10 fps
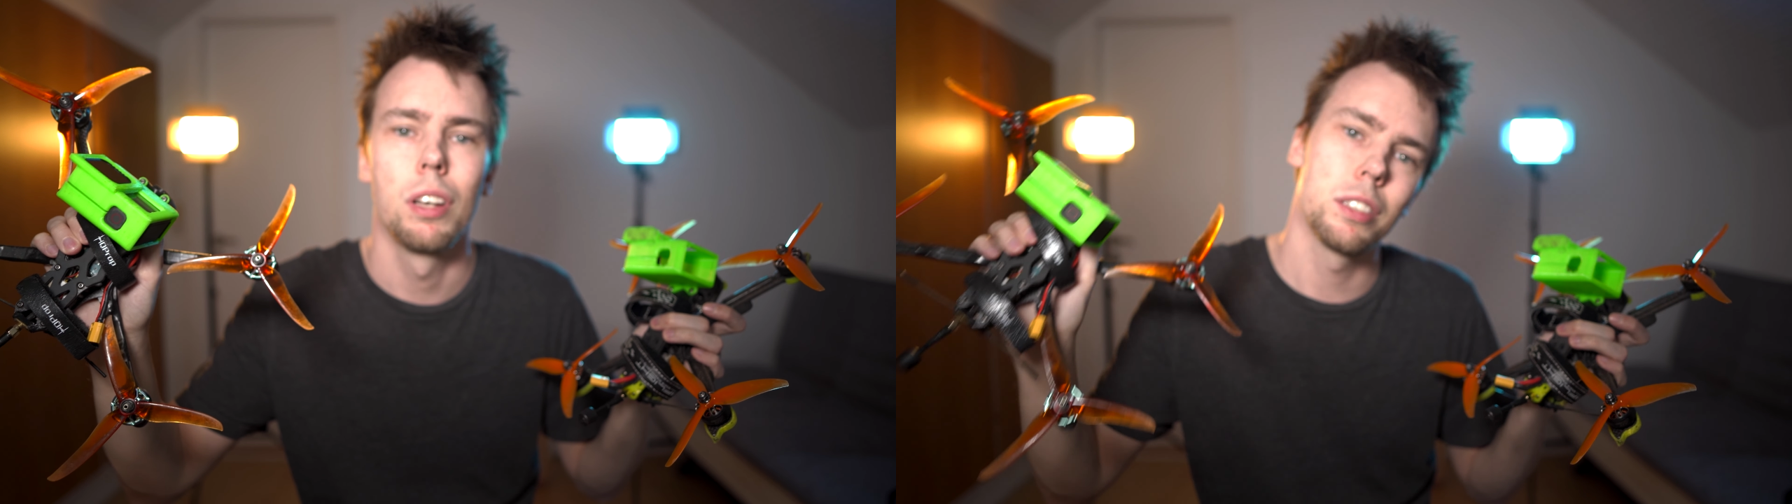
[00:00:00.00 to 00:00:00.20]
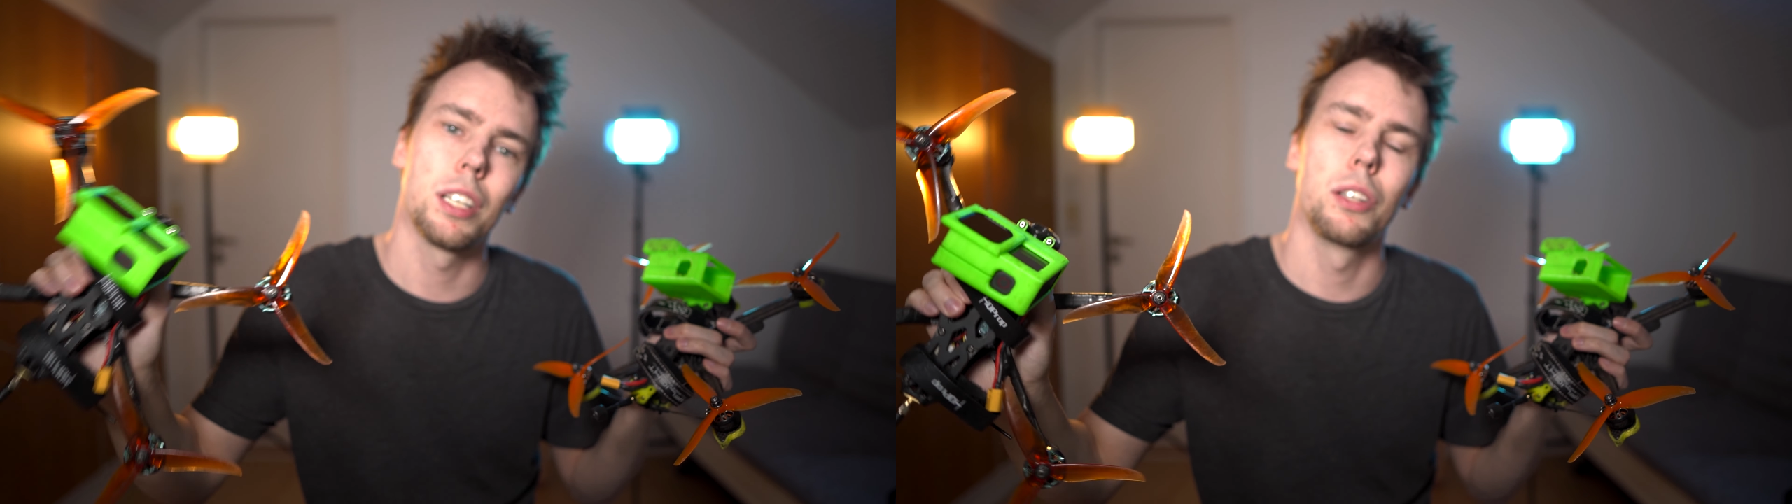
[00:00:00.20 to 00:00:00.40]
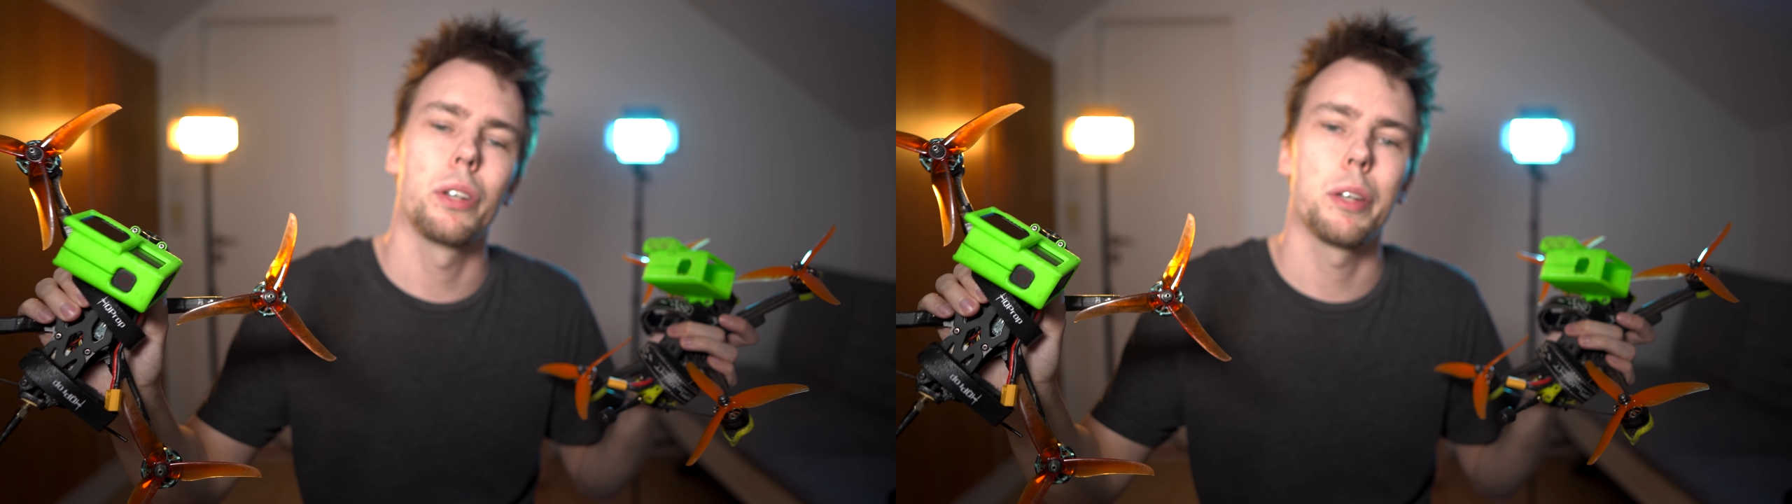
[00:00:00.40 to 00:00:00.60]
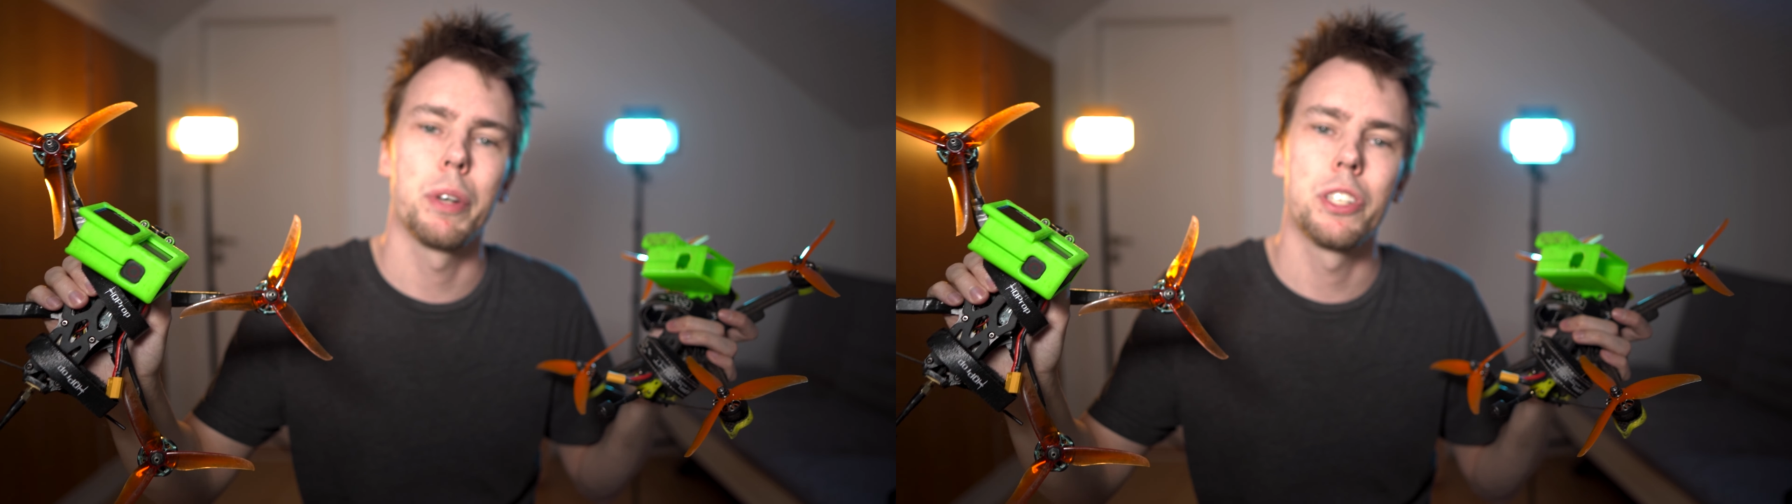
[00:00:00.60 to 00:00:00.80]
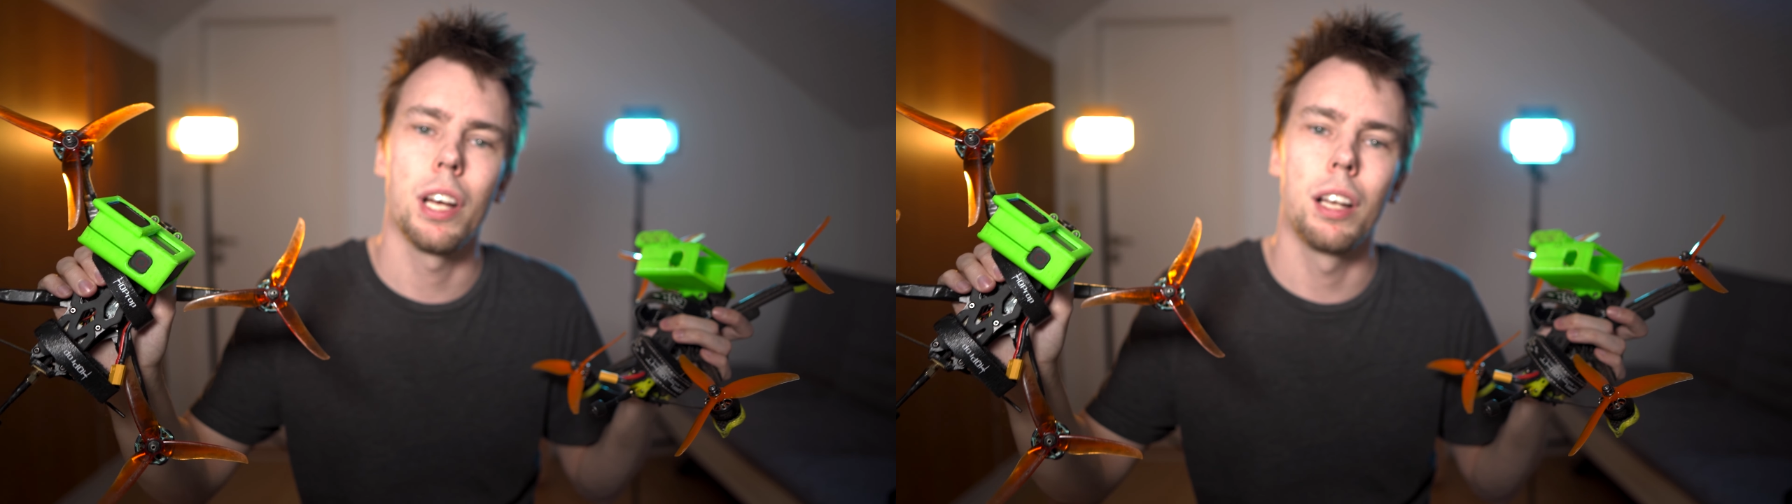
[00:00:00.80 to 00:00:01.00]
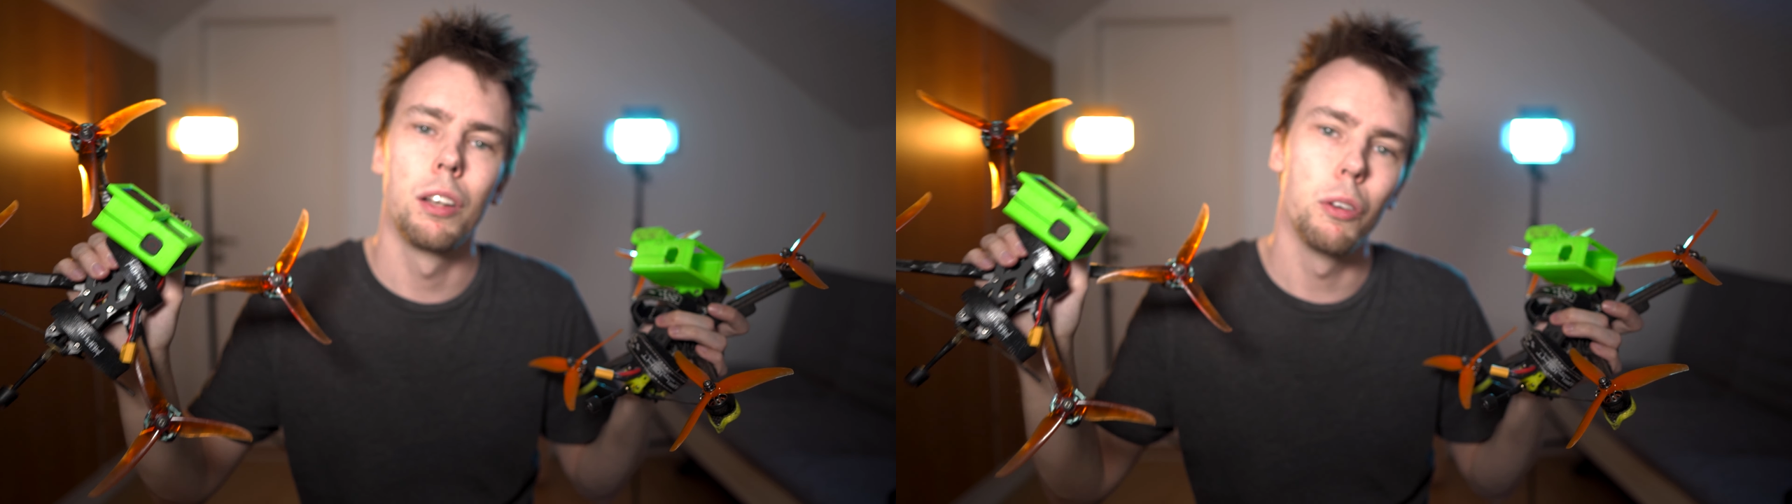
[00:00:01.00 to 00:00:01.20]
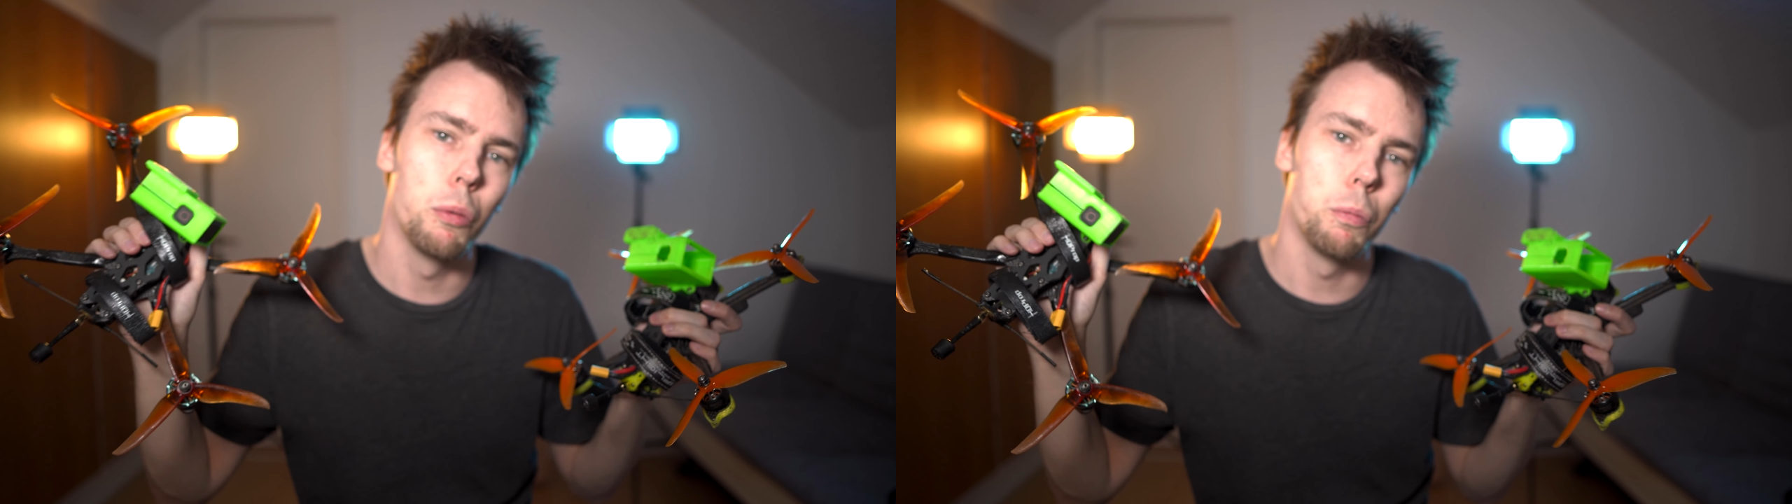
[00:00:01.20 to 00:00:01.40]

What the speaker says: Take a look at my channel.